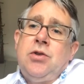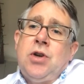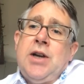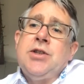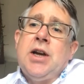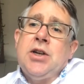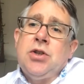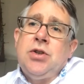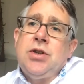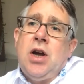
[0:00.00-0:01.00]

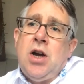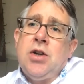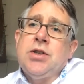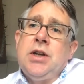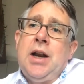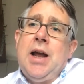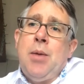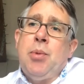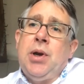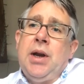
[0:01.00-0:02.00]
transactions are still
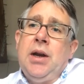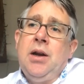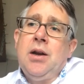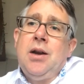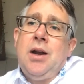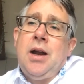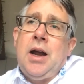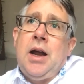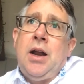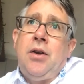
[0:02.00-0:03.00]
happening.
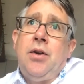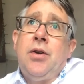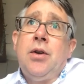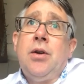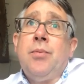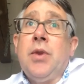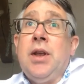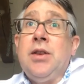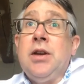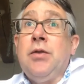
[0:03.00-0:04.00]
And
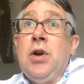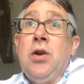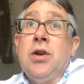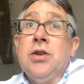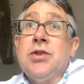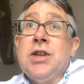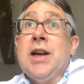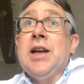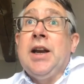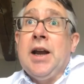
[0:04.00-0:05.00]
if you look at
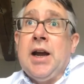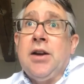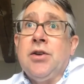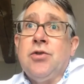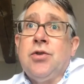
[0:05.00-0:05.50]
second-hand